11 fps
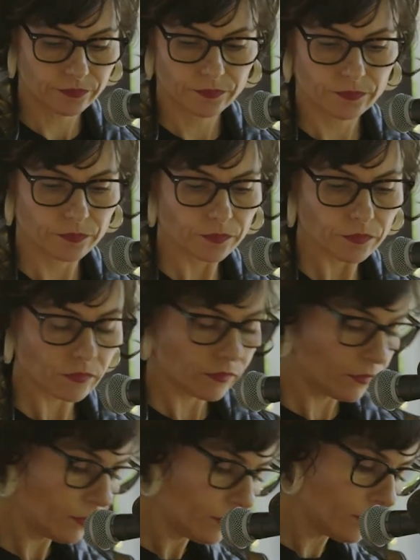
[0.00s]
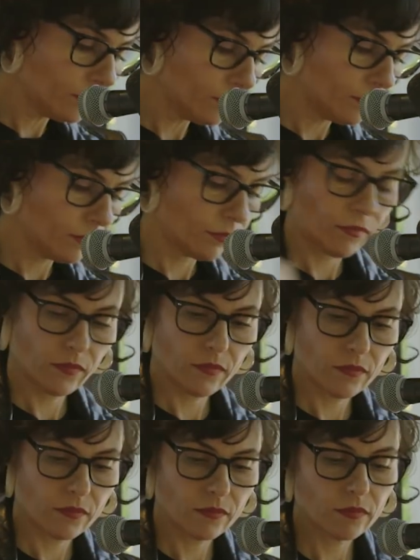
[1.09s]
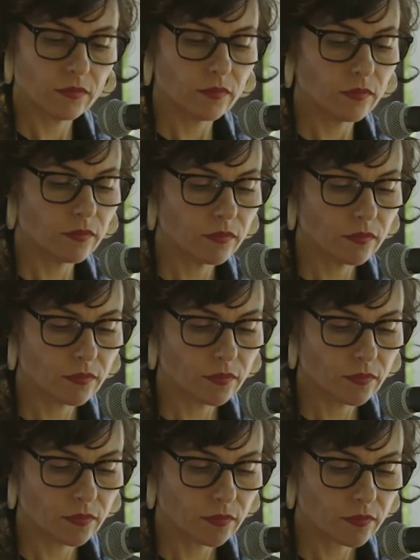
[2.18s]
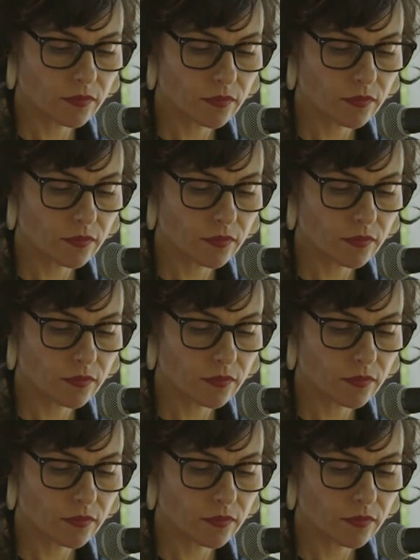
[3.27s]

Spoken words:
Nothing is said.